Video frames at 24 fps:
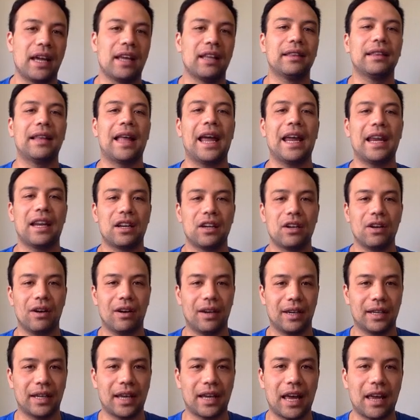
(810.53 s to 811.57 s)
late
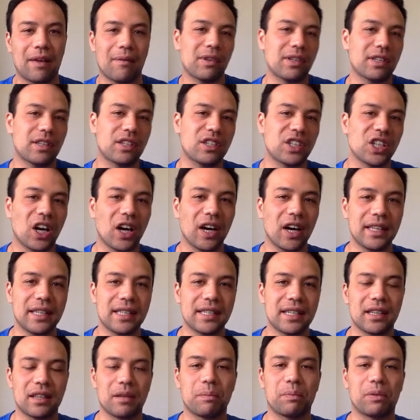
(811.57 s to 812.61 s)
night game. It's the Titans
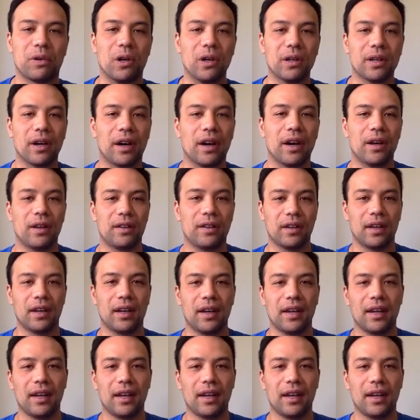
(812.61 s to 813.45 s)
at the Broncos.